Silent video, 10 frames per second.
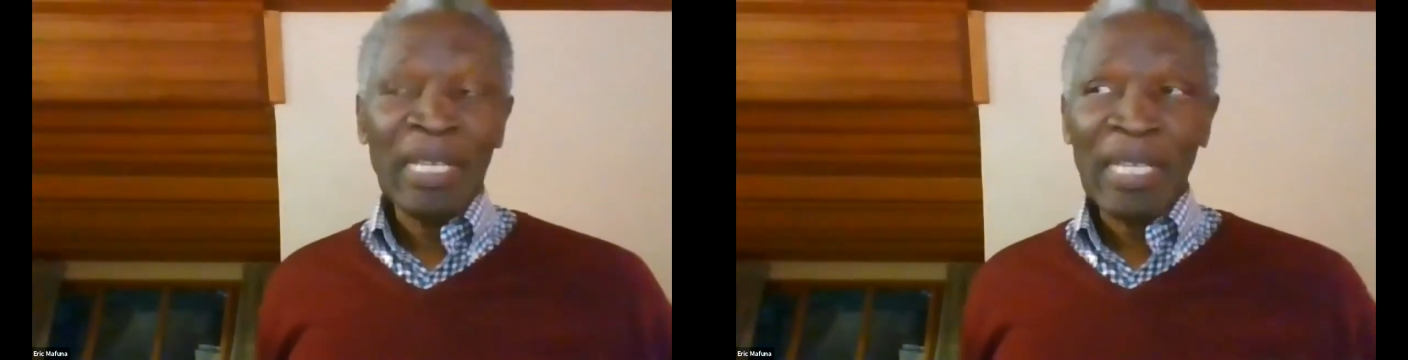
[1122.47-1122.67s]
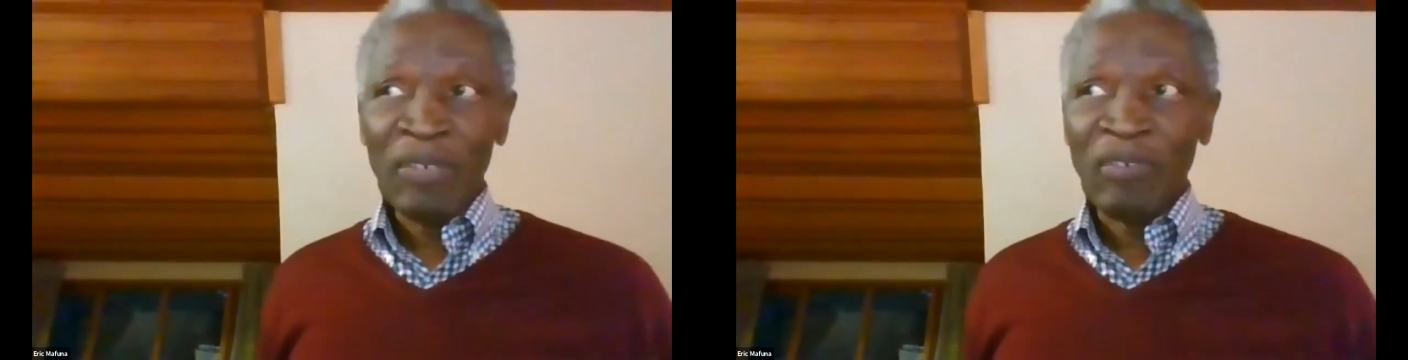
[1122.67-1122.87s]

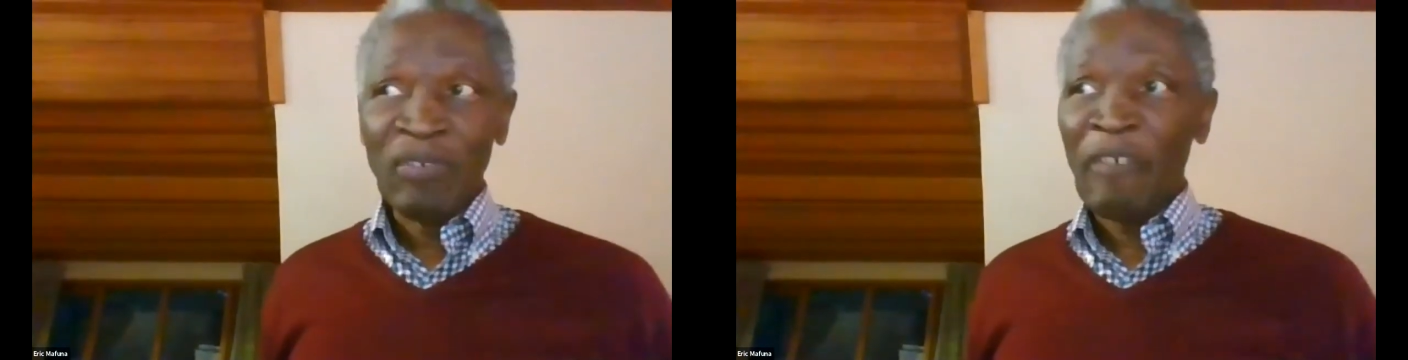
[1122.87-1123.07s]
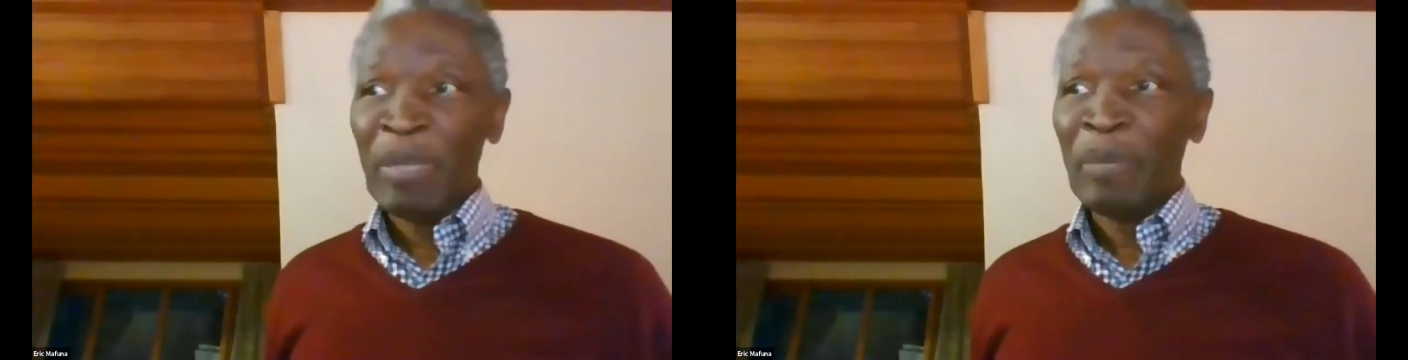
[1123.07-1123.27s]
it would
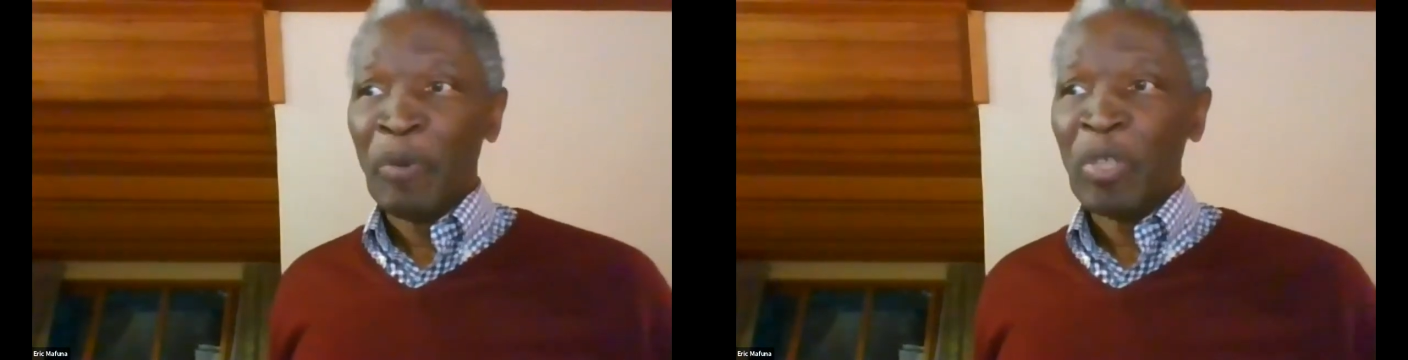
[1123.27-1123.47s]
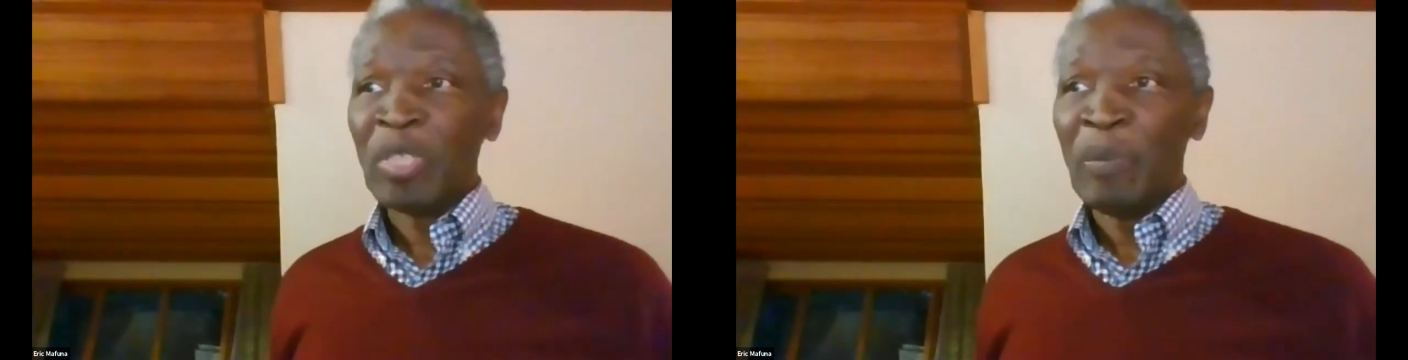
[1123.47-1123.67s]
have been
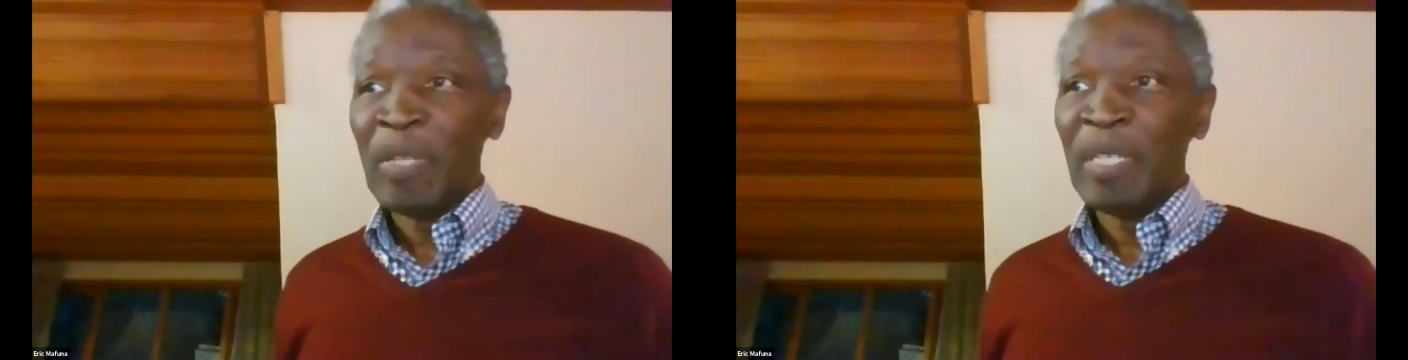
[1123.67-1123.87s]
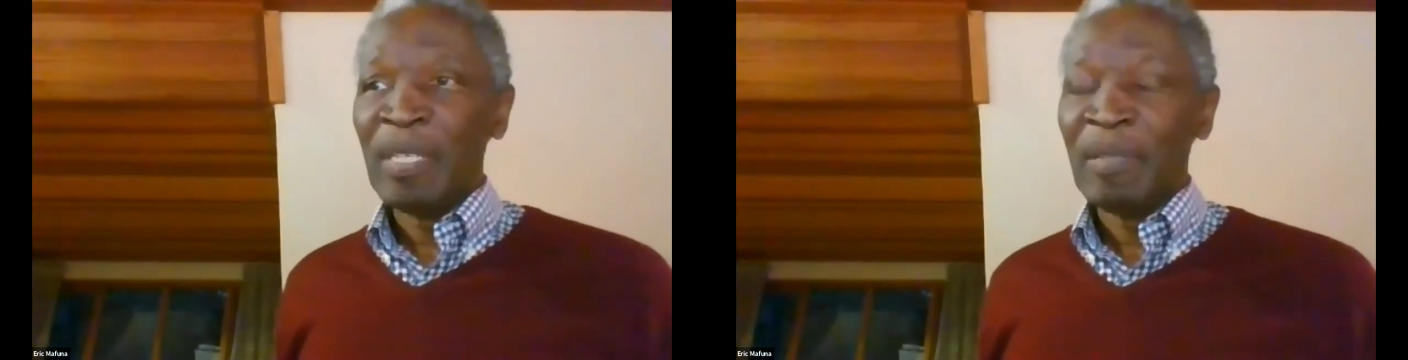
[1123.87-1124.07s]

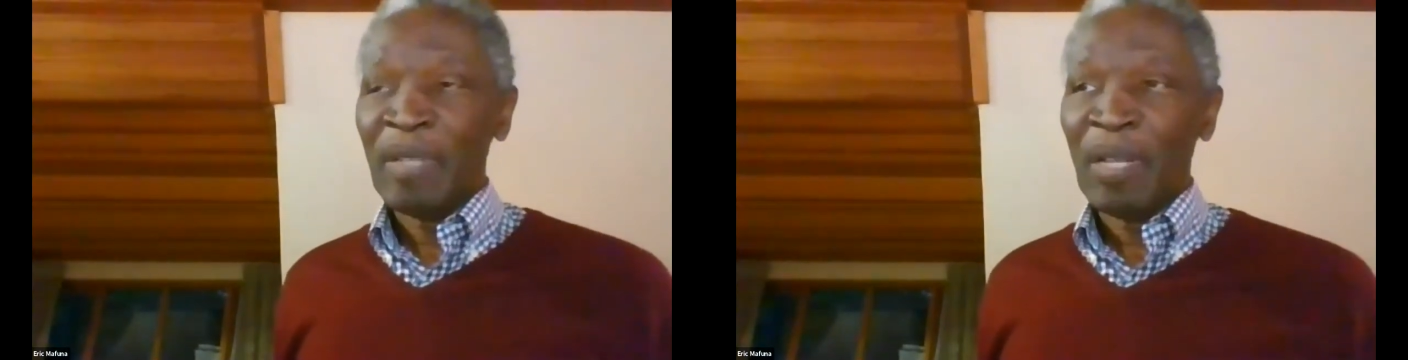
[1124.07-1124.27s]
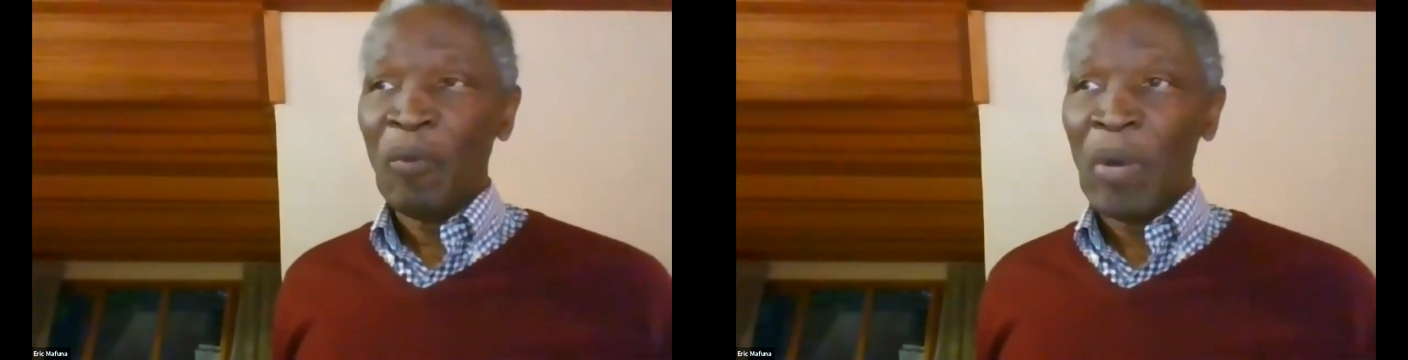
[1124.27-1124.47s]
possibly
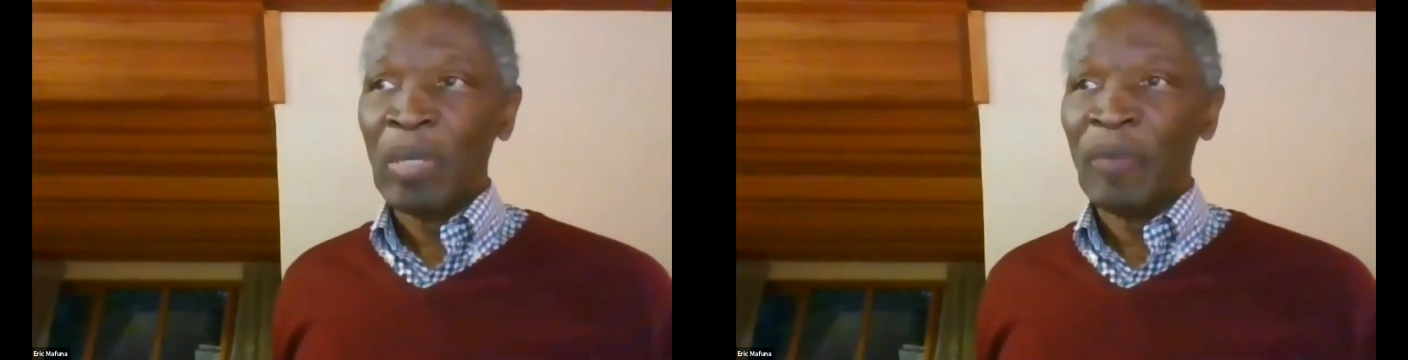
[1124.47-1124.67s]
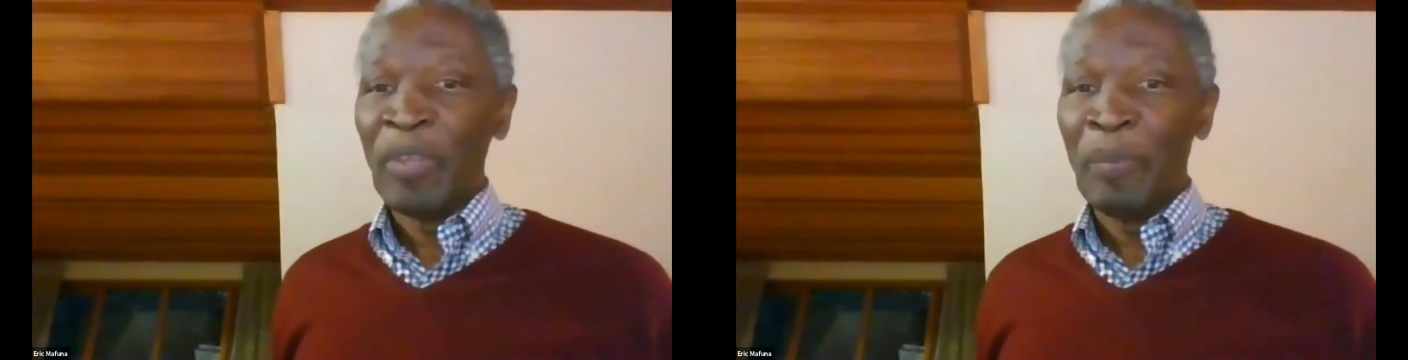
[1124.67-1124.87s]

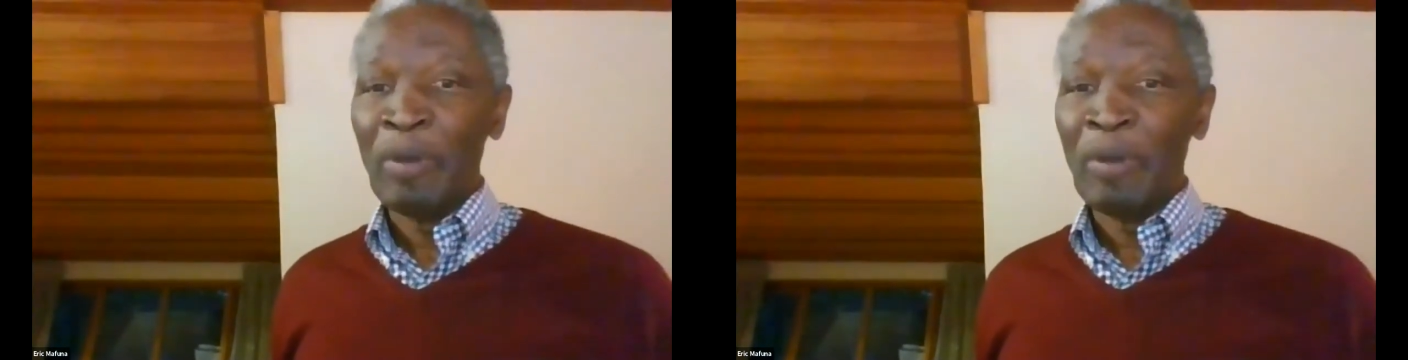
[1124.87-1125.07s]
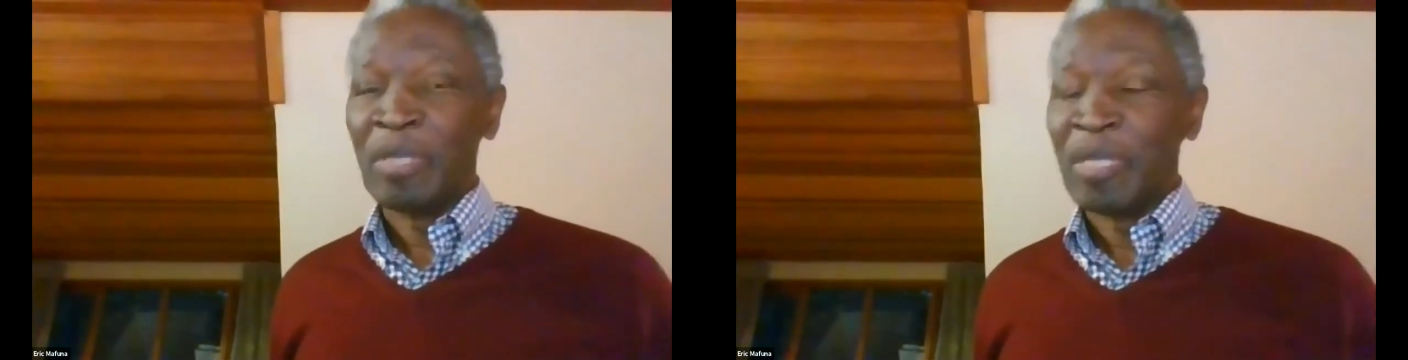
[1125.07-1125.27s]
one of the
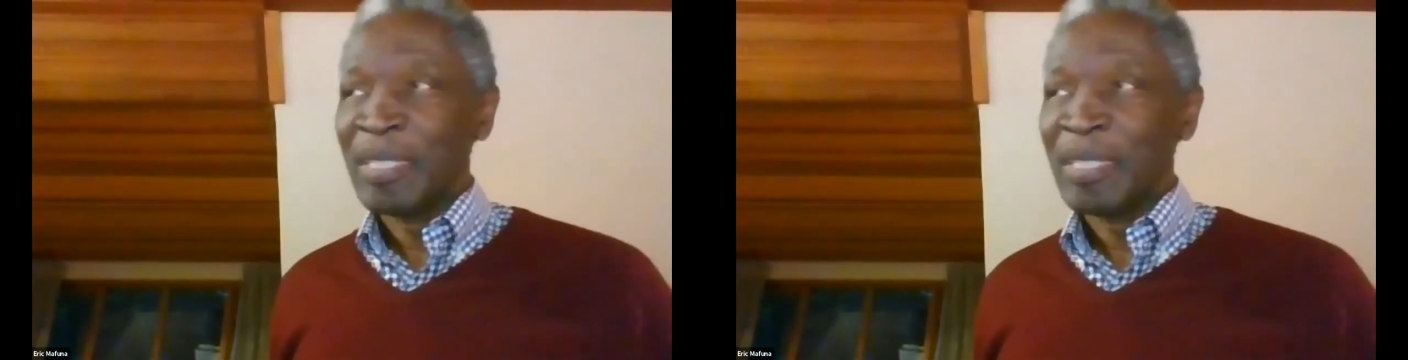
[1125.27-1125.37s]
books